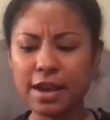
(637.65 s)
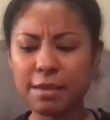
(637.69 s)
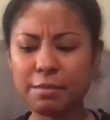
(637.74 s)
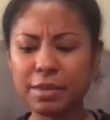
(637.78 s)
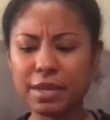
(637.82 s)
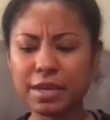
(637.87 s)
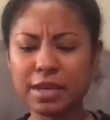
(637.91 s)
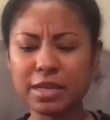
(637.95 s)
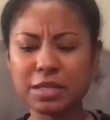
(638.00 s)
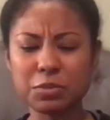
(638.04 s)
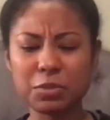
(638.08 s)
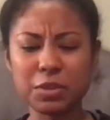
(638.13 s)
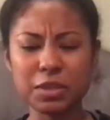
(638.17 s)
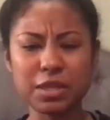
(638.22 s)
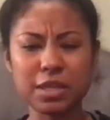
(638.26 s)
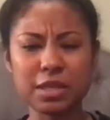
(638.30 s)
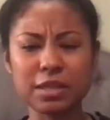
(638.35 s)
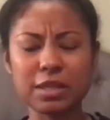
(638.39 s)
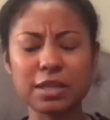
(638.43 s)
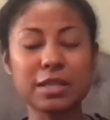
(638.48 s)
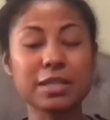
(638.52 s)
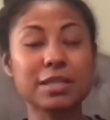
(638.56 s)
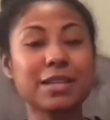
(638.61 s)
because we
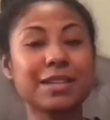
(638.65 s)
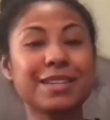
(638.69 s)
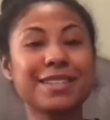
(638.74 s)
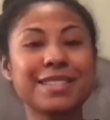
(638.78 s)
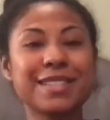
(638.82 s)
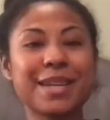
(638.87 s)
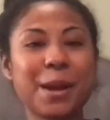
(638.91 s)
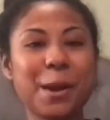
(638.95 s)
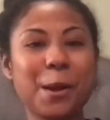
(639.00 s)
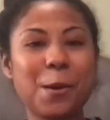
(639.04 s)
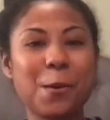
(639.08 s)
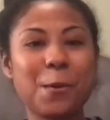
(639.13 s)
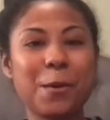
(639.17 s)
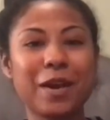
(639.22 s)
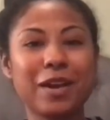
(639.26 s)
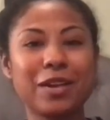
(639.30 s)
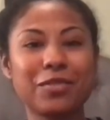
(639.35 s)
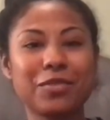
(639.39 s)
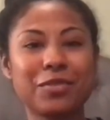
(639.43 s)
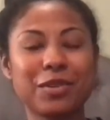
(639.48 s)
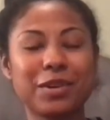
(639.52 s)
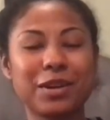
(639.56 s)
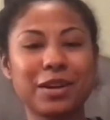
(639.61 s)
think that it's going to take
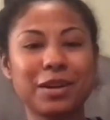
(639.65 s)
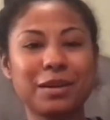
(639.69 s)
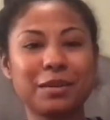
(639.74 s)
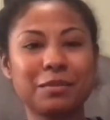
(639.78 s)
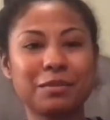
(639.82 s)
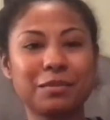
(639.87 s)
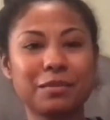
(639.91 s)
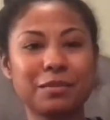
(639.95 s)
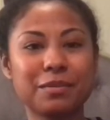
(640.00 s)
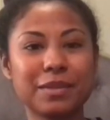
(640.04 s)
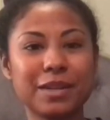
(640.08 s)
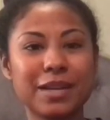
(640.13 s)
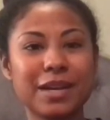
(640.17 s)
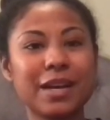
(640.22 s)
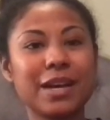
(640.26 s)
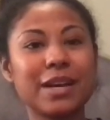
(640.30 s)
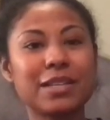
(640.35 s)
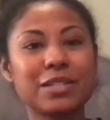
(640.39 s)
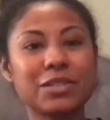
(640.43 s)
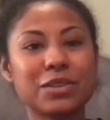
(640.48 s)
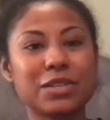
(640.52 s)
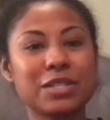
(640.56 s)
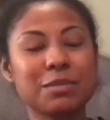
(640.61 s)
away from
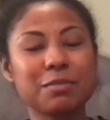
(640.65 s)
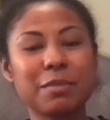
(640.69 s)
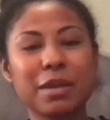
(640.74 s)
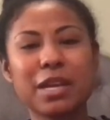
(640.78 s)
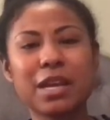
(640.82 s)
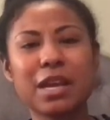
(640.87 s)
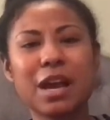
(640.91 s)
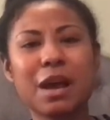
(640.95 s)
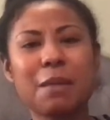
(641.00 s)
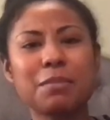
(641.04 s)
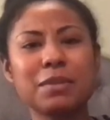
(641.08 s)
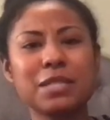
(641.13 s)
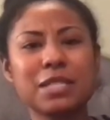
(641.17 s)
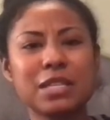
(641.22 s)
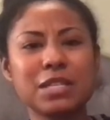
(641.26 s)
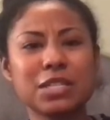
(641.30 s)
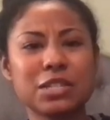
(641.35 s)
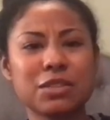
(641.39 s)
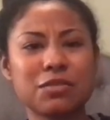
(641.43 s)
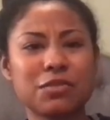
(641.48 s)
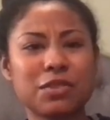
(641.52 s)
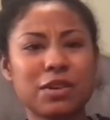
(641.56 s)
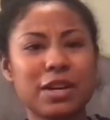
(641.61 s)
us or it's make
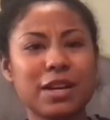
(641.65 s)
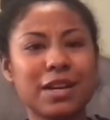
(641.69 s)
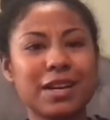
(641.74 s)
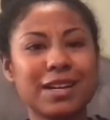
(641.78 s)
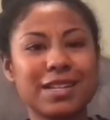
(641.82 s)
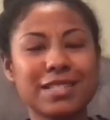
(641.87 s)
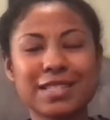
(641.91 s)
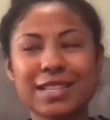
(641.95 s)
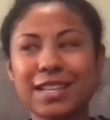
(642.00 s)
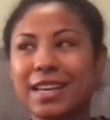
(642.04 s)
competition for us.